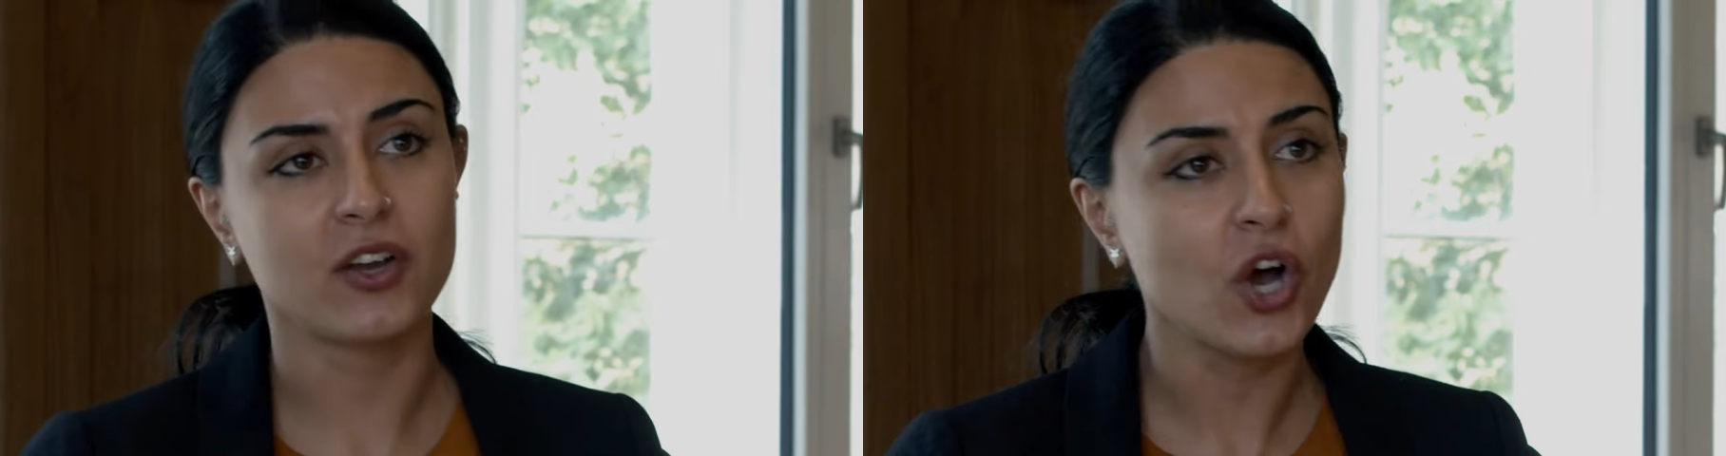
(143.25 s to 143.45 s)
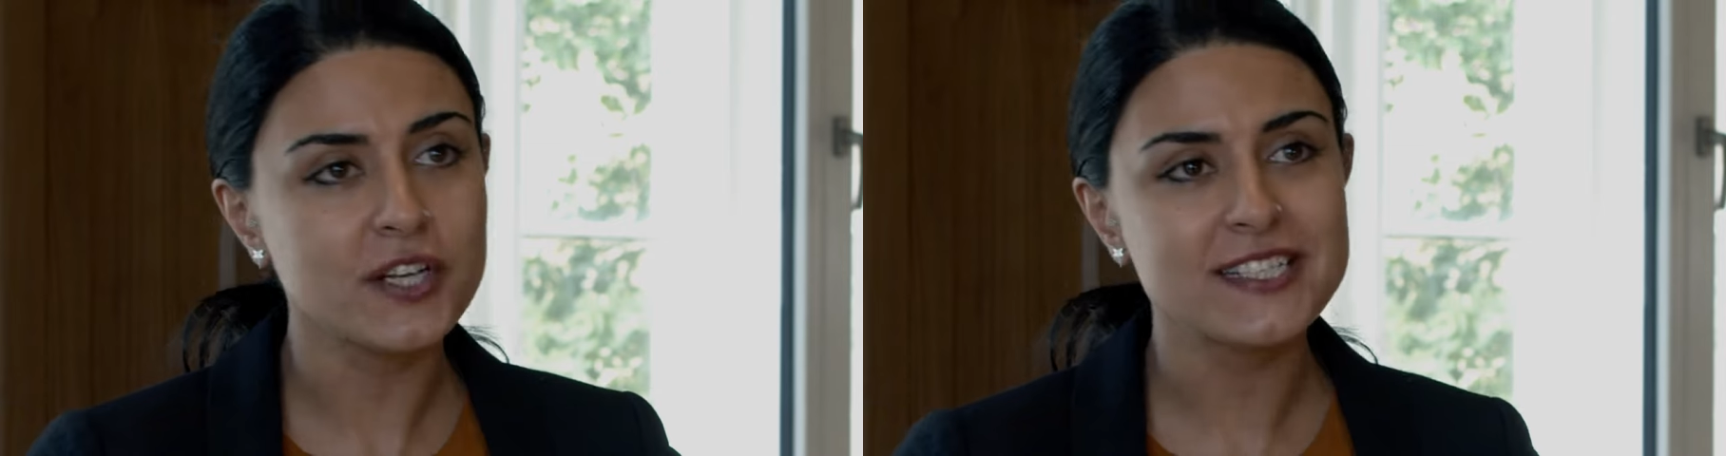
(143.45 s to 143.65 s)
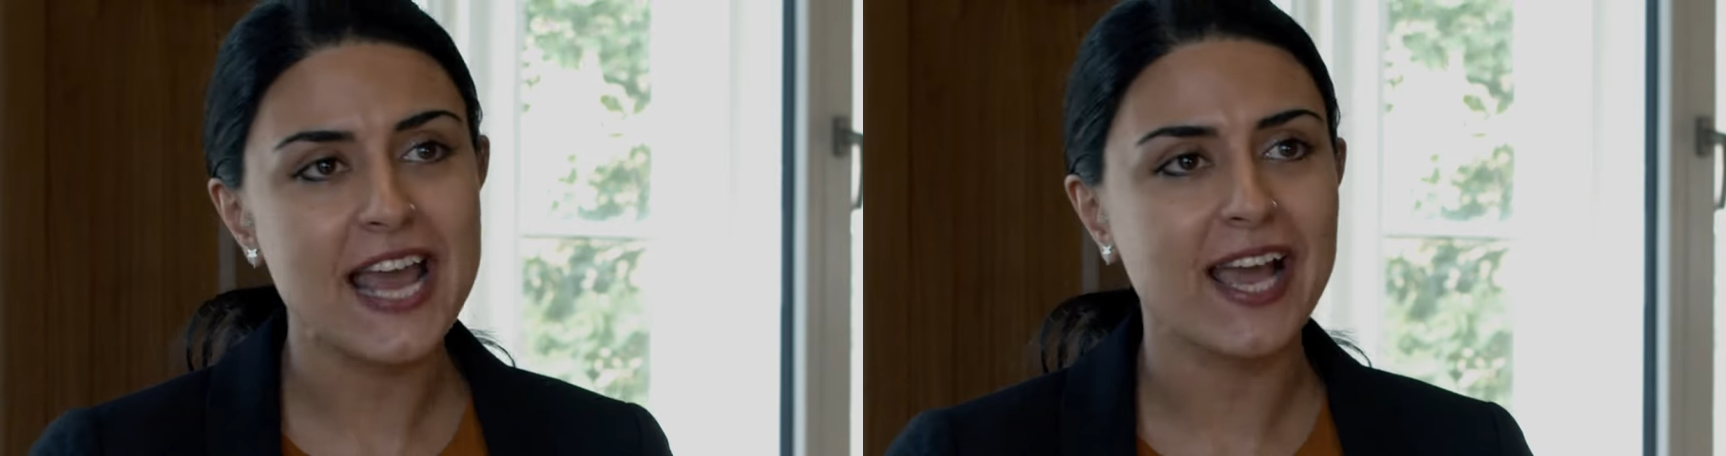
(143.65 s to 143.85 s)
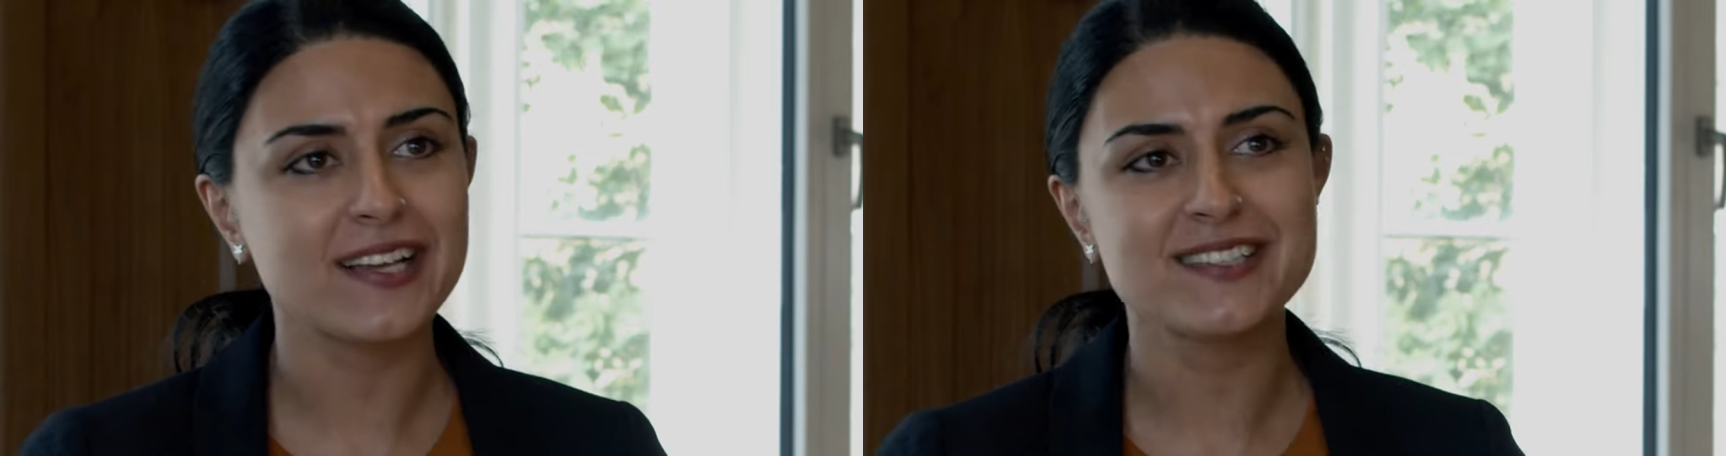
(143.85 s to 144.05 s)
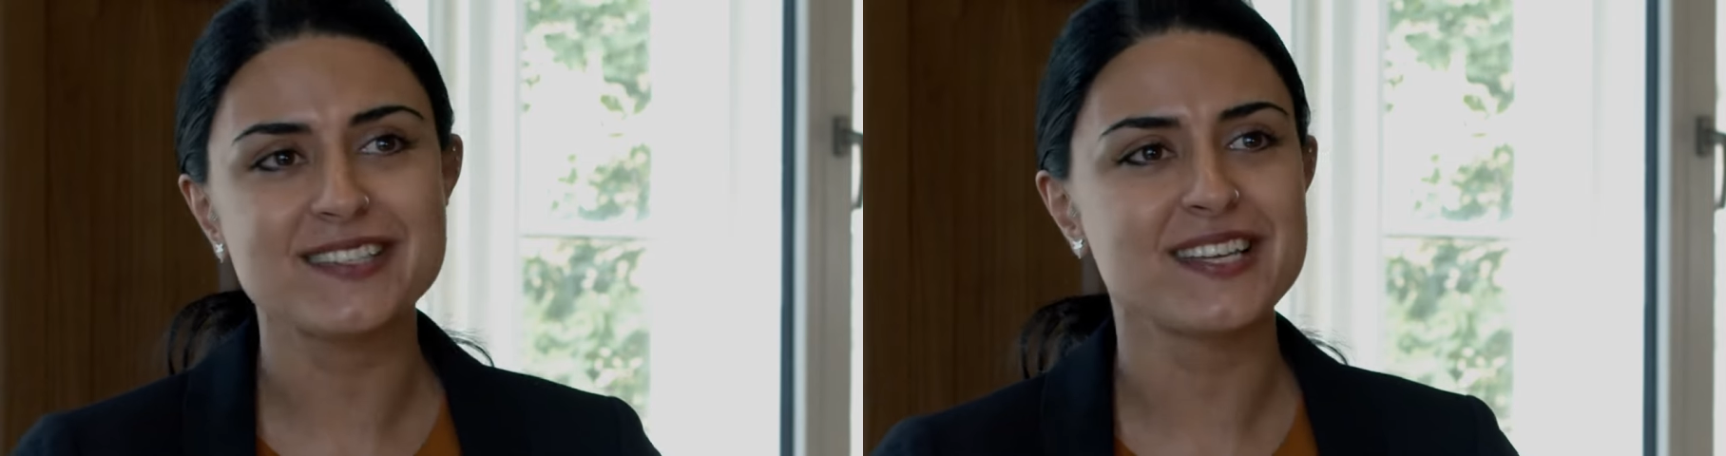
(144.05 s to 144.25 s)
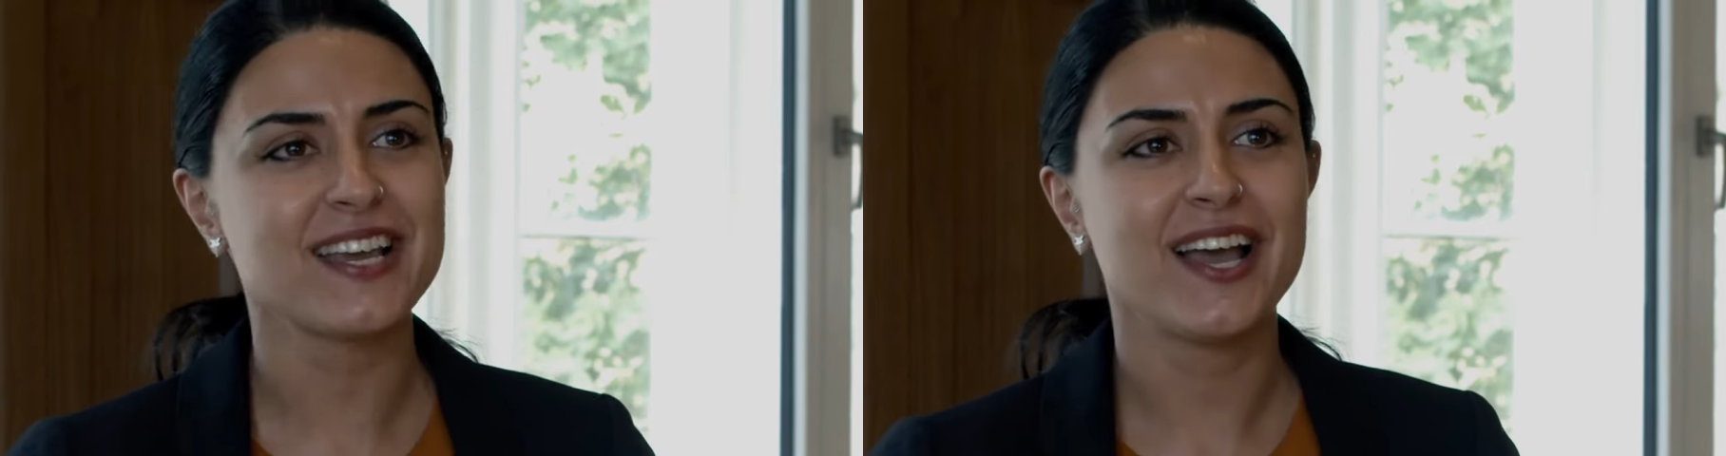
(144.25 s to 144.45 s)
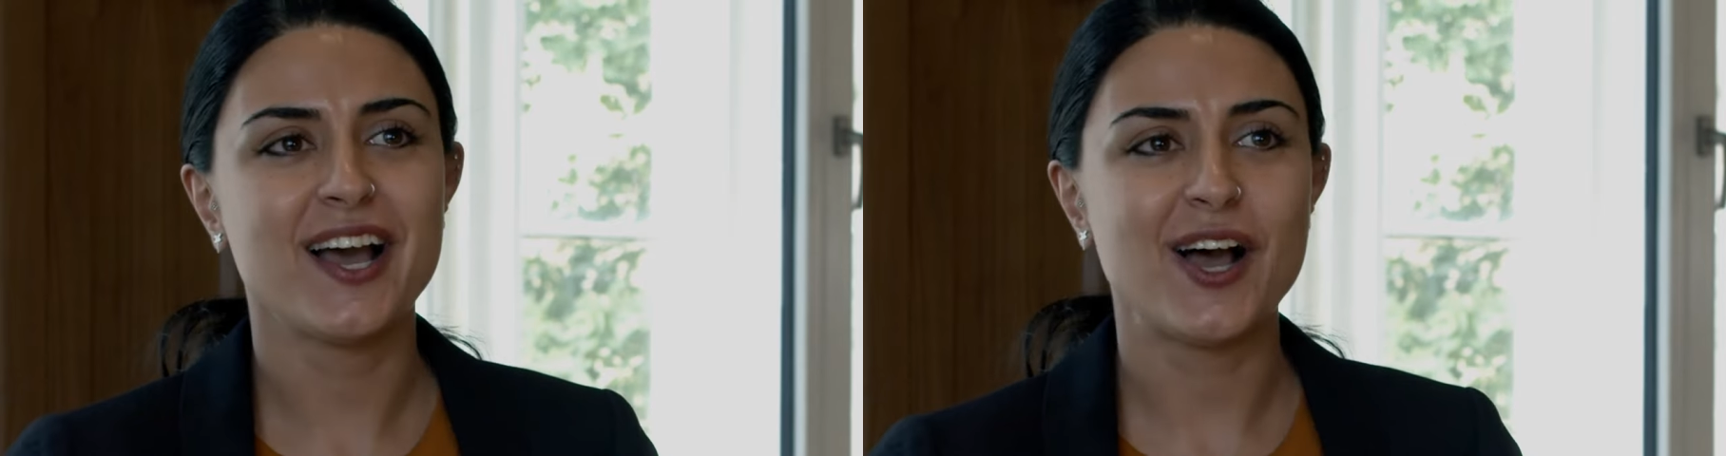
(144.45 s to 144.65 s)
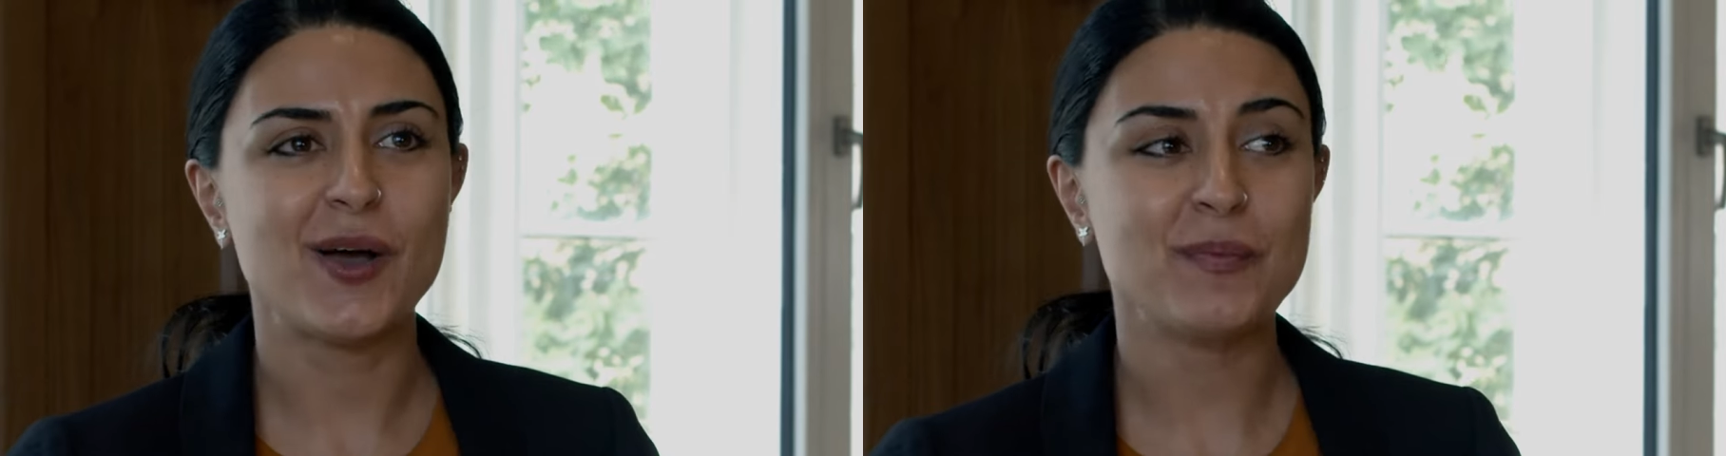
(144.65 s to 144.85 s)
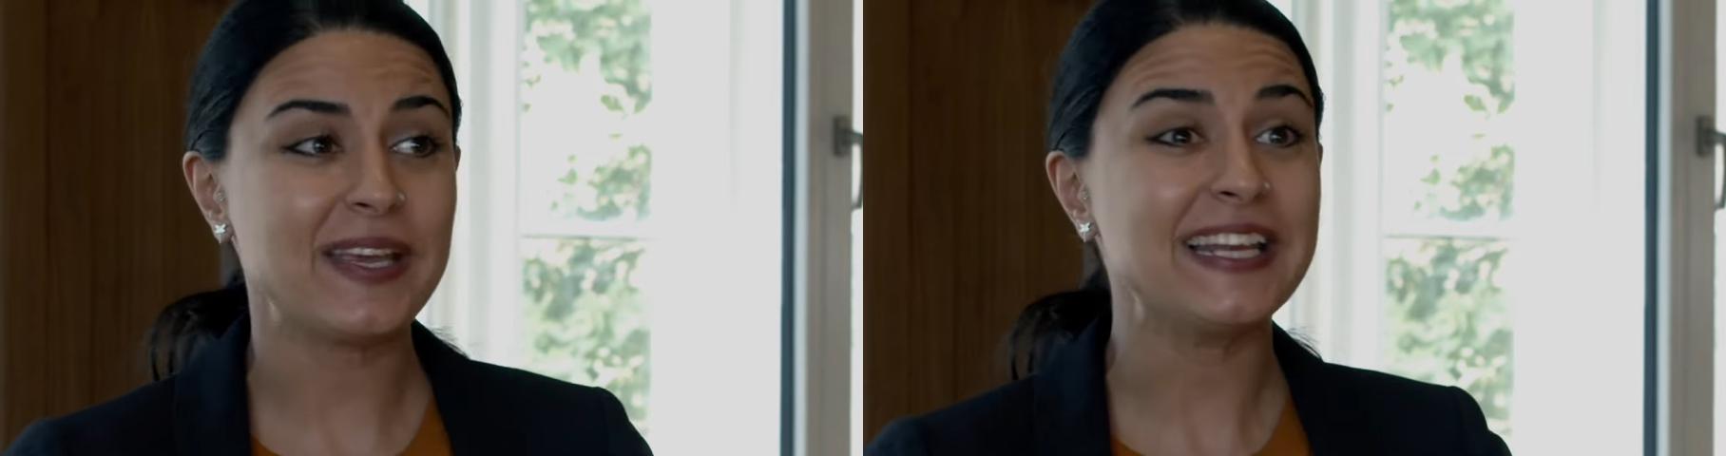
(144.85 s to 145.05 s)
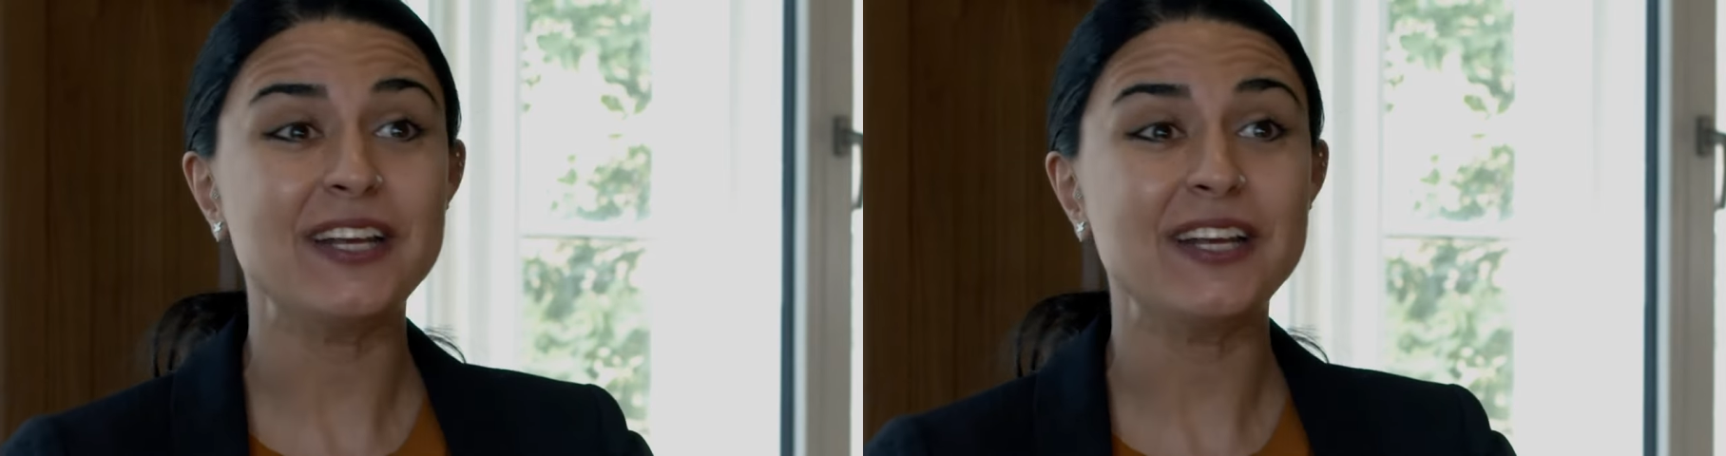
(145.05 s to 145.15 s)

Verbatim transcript: context, um, in